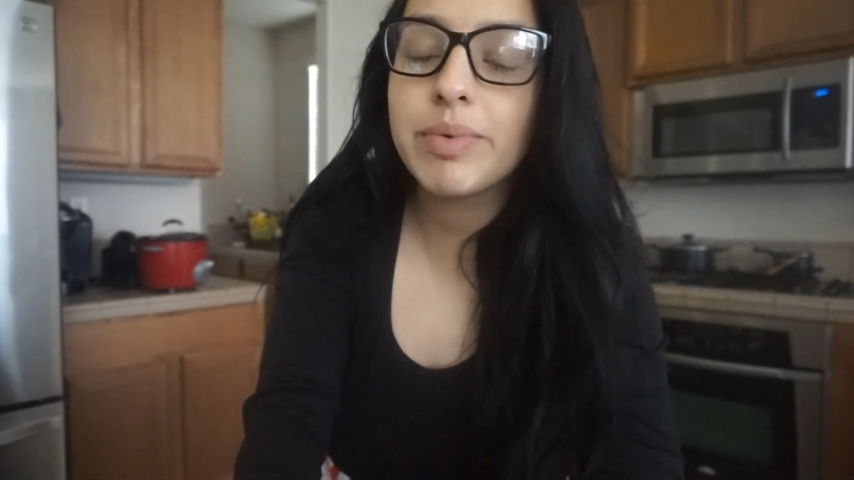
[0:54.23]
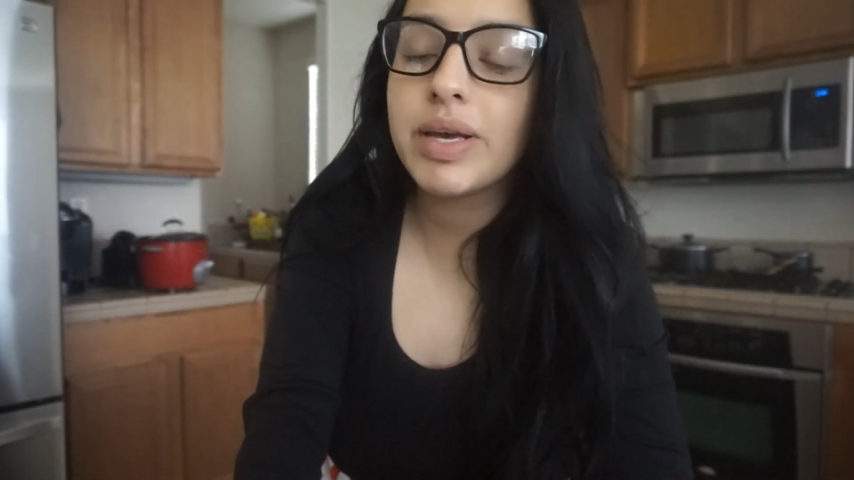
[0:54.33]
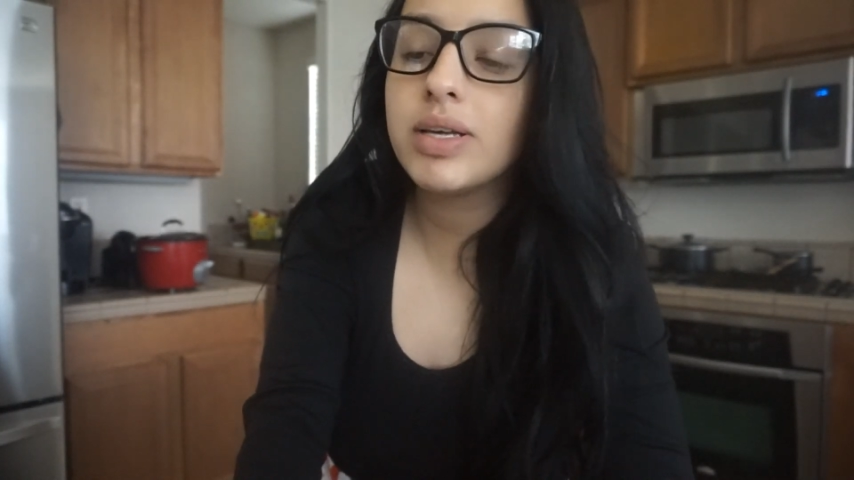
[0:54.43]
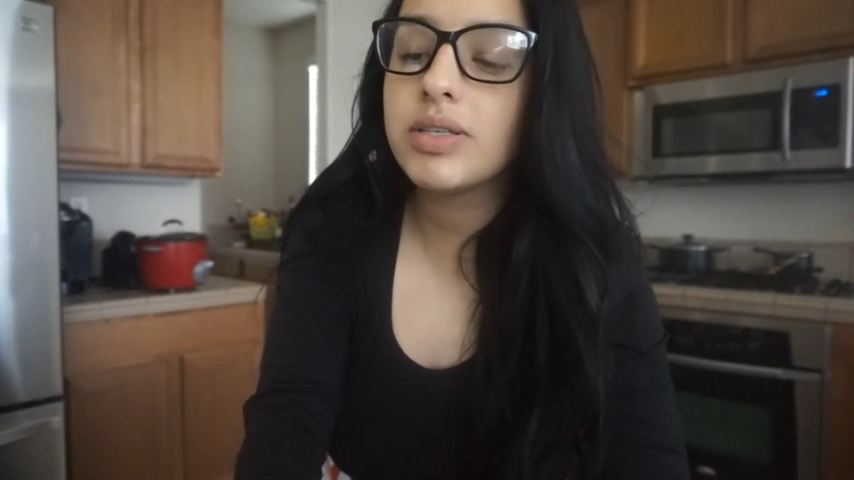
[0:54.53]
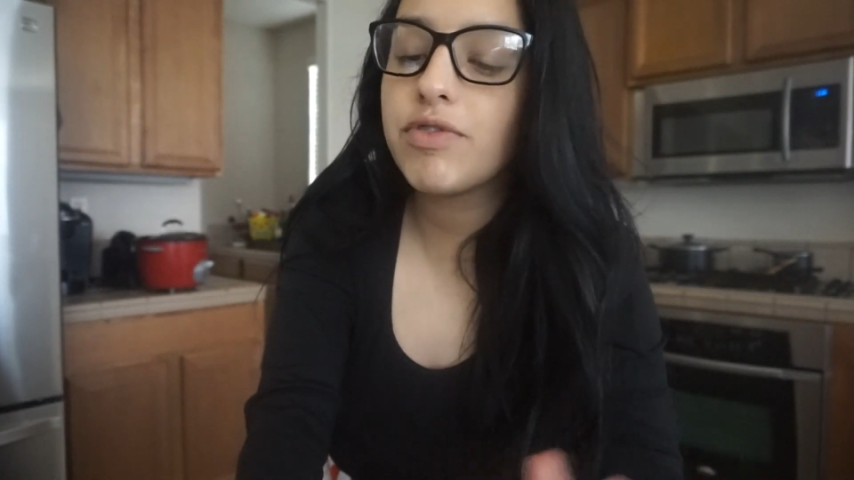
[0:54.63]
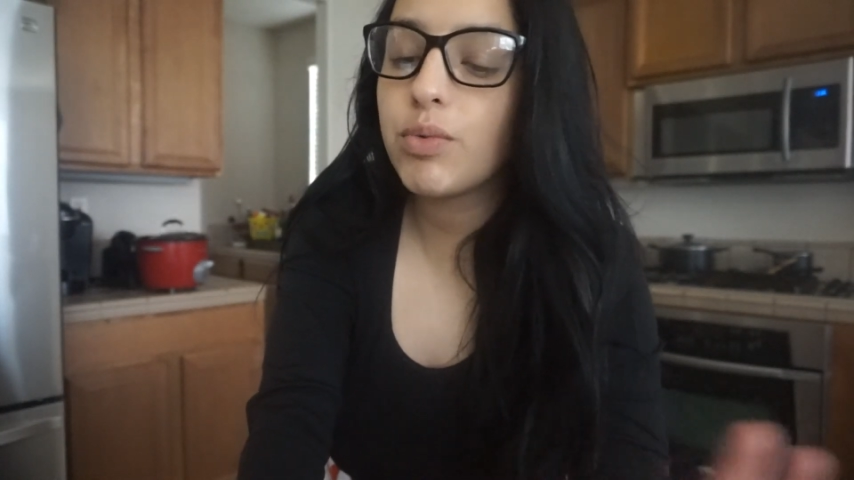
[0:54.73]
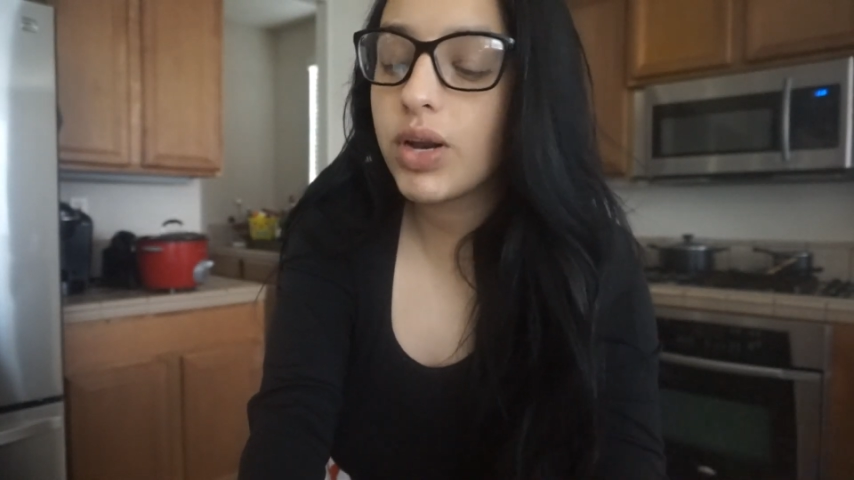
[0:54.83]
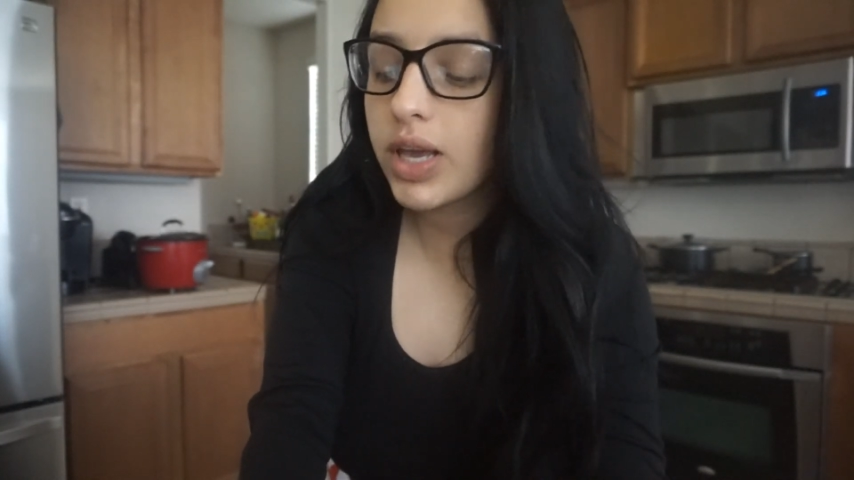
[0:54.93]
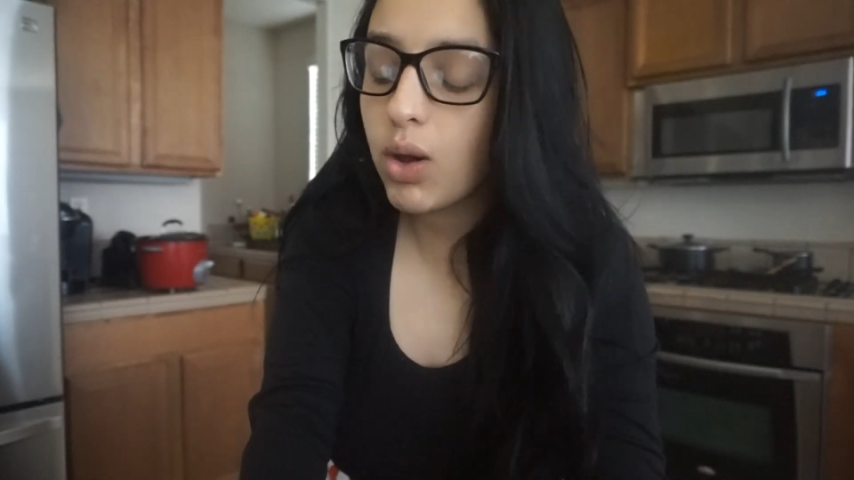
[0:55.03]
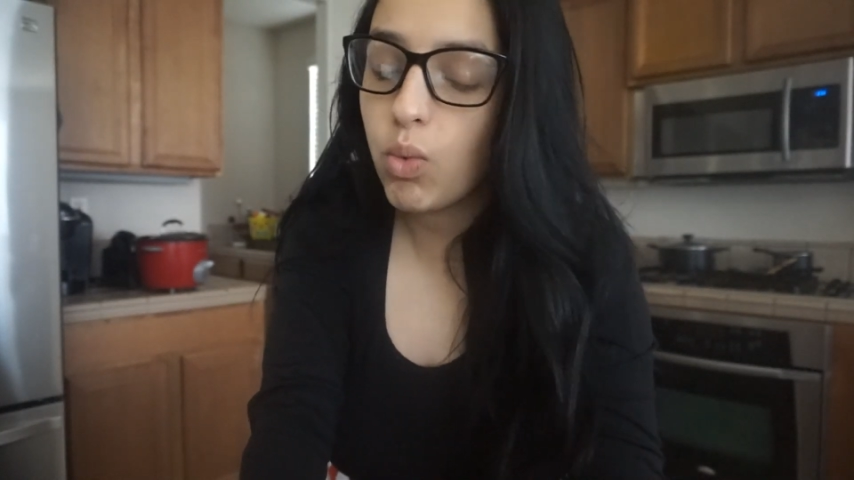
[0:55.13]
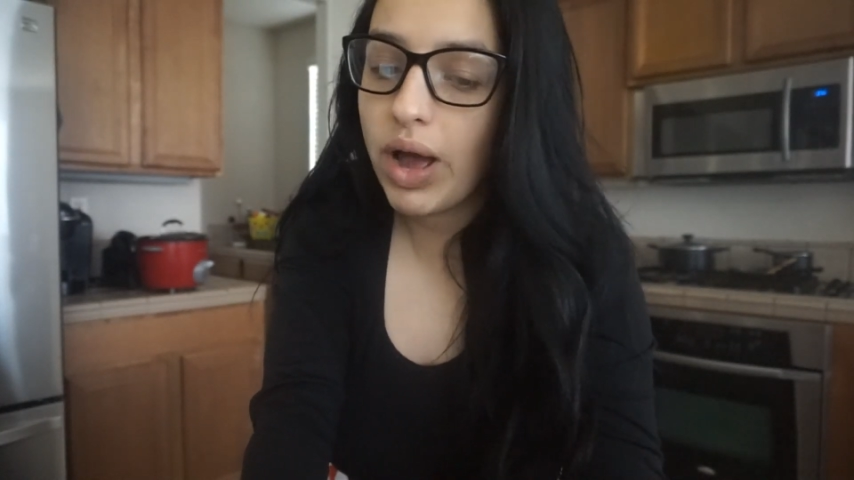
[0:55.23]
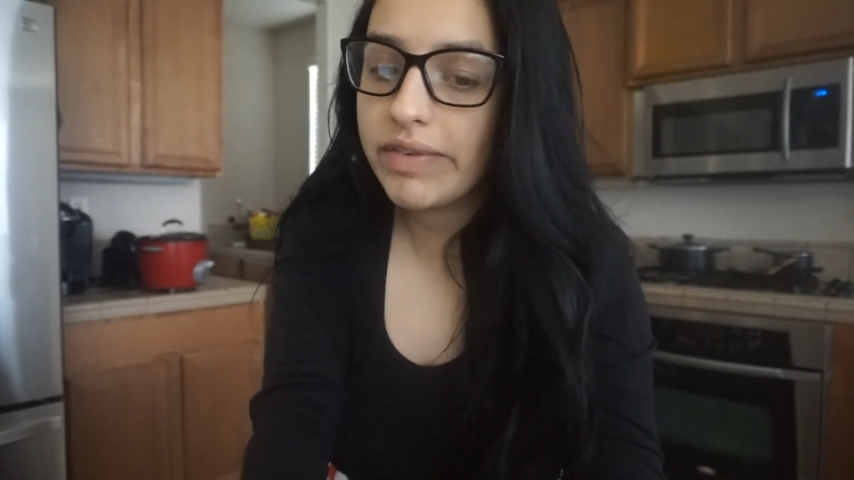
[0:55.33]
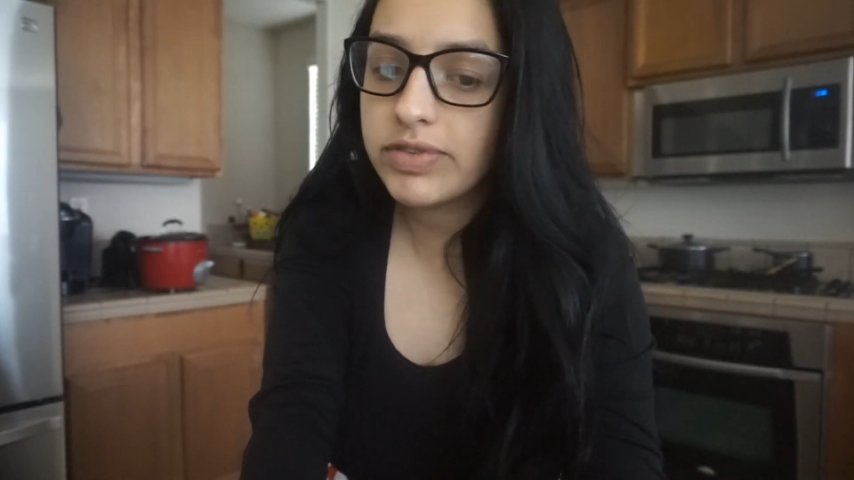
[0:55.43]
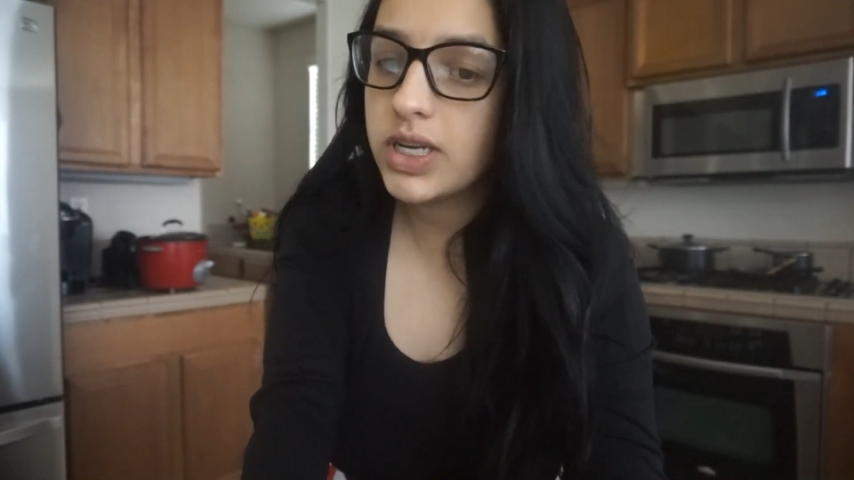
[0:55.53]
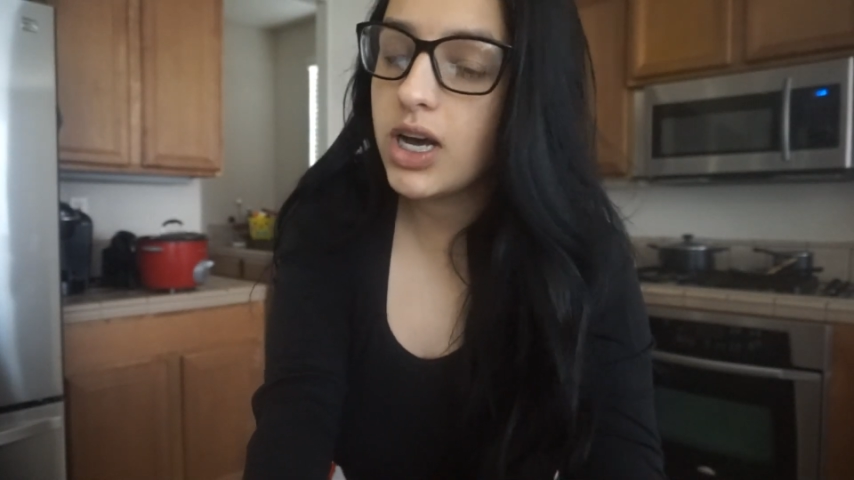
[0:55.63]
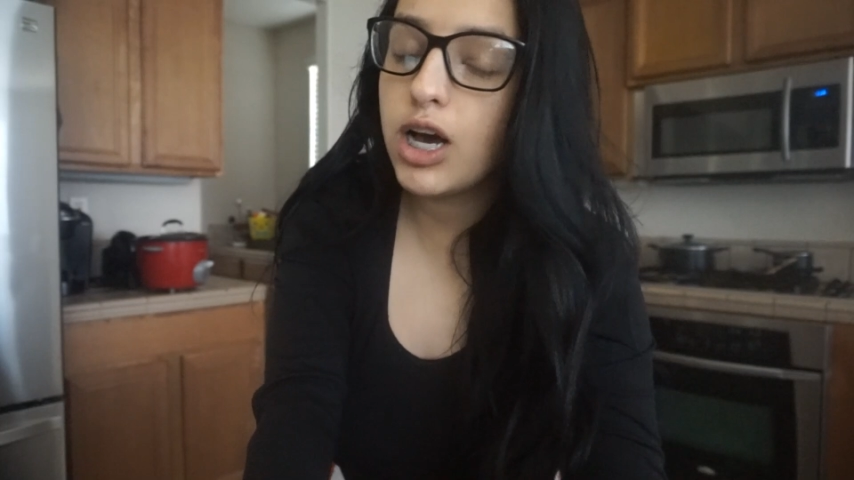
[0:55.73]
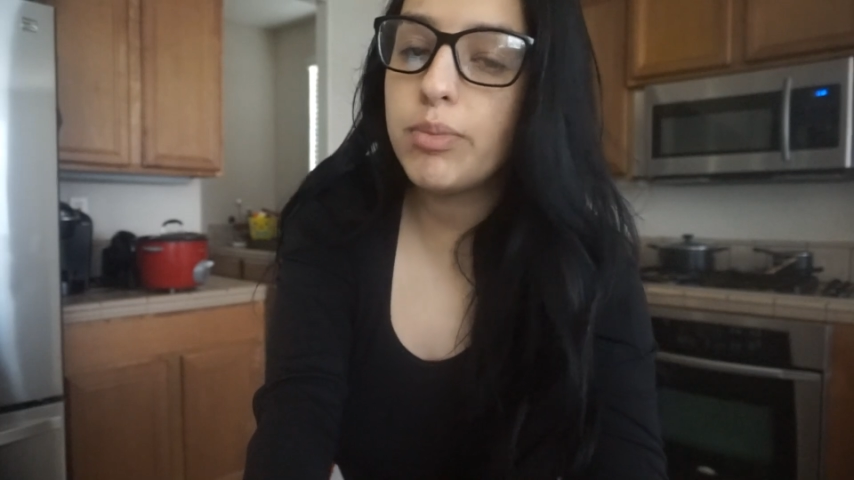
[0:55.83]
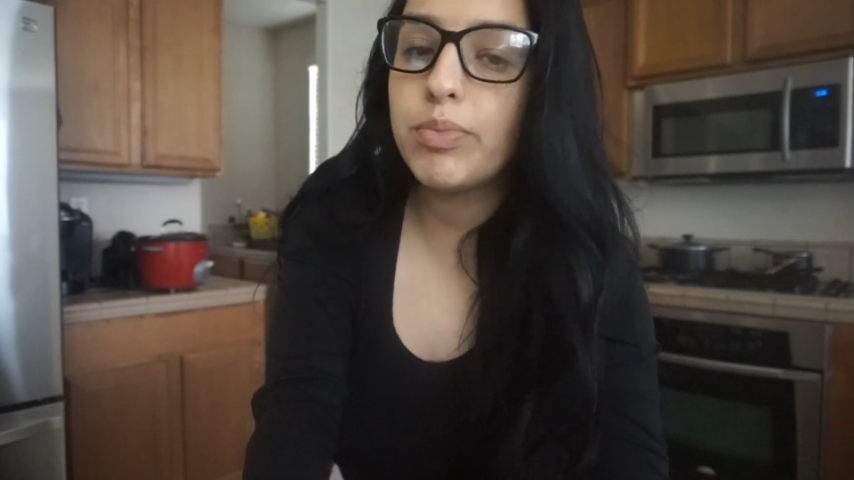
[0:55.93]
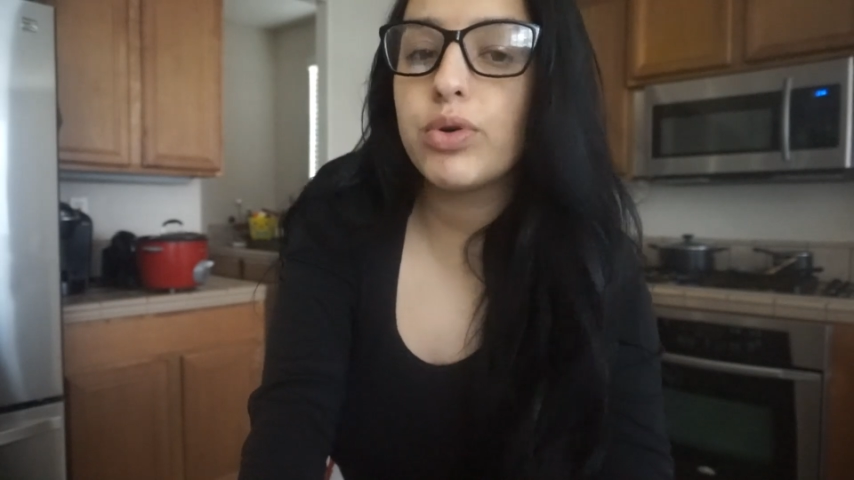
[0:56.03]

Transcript: because if you want to get wifed up,